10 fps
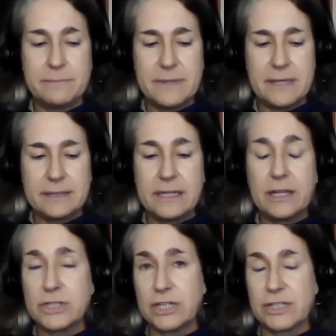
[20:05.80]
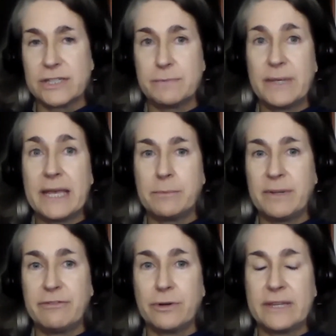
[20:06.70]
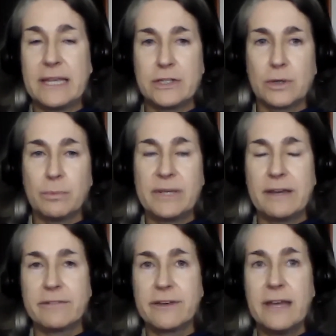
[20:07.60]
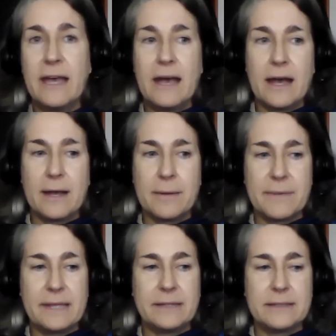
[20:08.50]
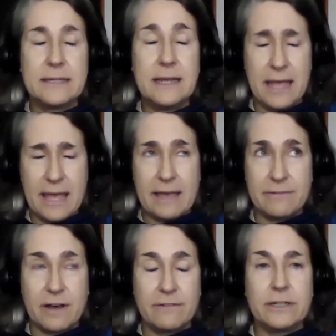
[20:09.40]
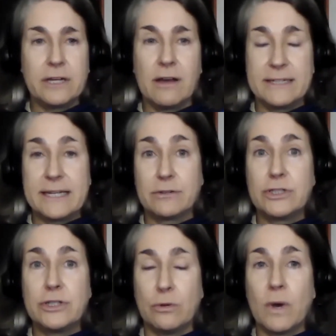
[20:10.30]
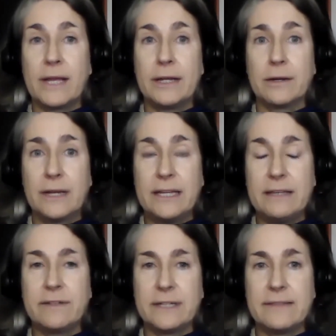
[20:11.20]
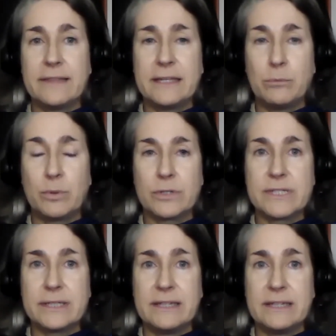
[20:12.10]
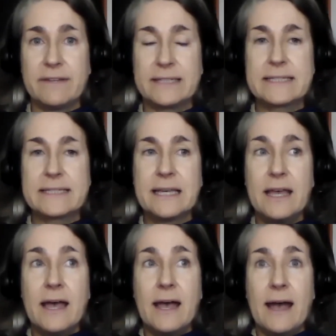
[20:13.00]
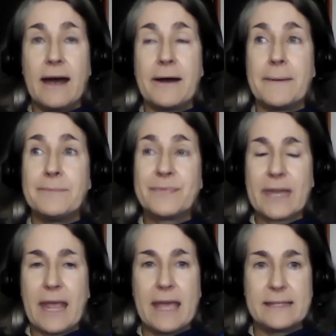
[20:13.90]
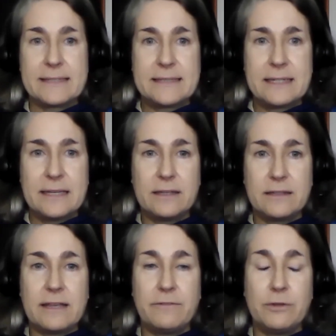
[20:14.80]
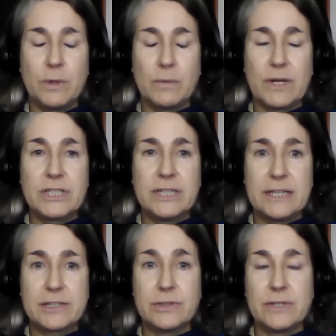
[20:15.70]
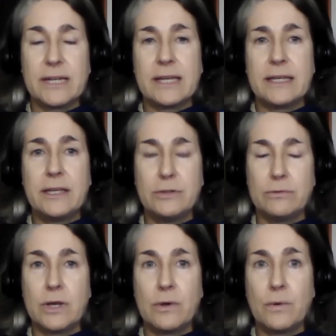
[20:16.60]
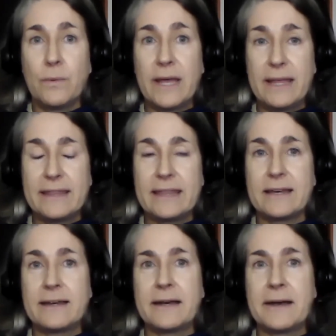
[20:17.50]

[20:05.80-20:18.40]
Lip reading: The negotiations began before the HLPF and have often gone down to the wire, even in the in-person events. As if you were watching yesterday, you know the